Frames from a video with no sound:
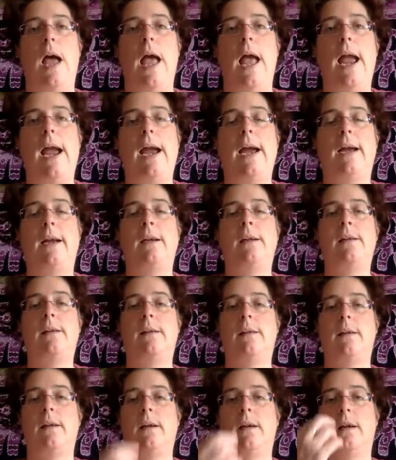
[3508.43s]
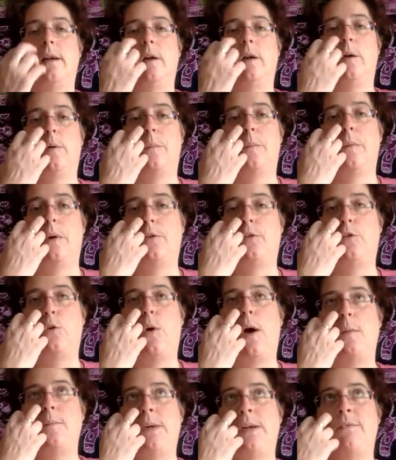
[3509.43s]
And so
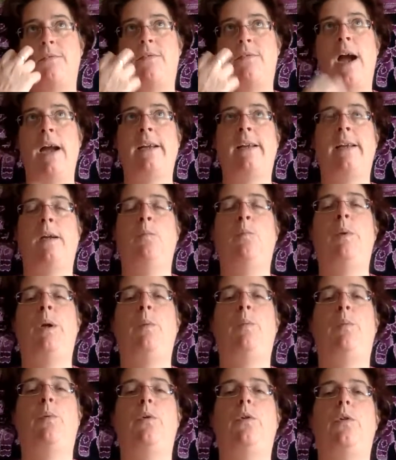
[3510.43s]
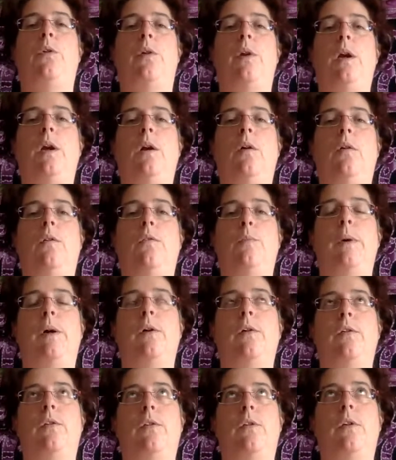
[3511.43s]
I'm inviting people to think of,
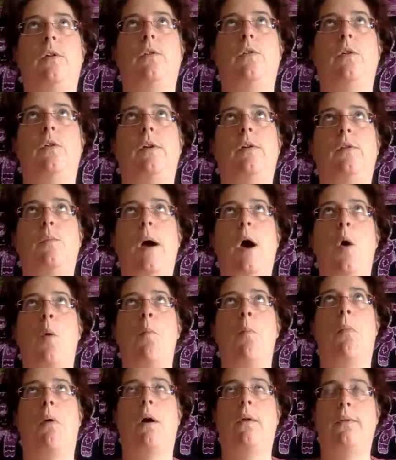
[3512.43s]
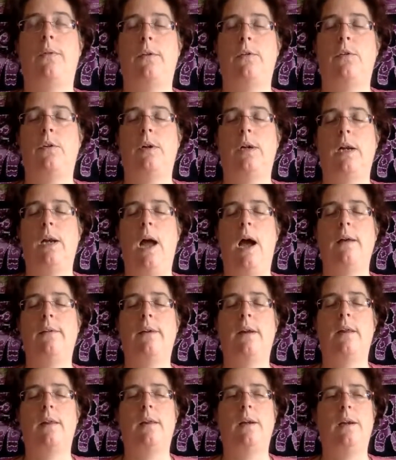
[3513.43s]
because so it's about a month it's going to last.
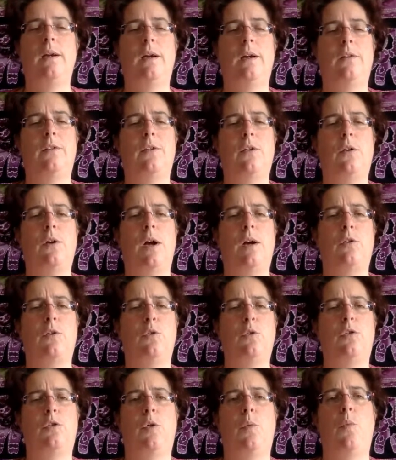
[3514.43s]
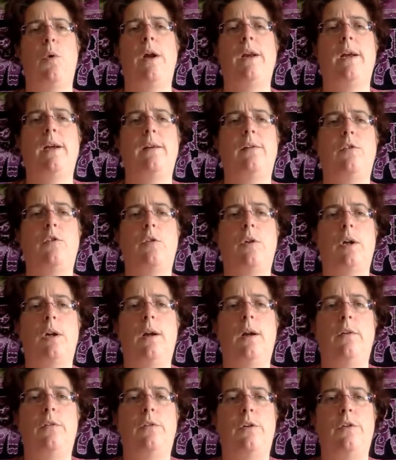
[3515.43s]
I think I saw somewhere that it's going to
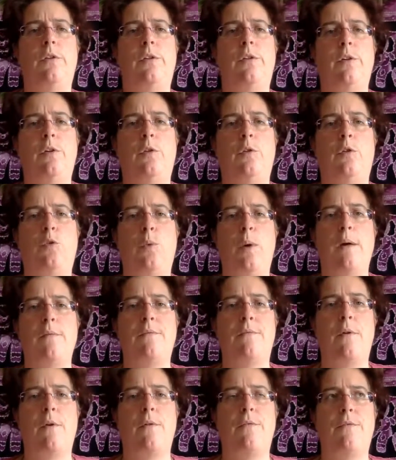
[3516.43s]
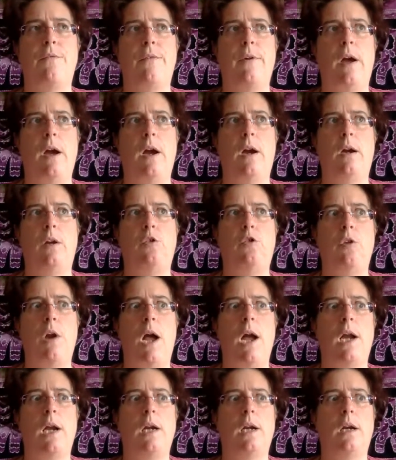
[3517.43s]
last until 12th of July.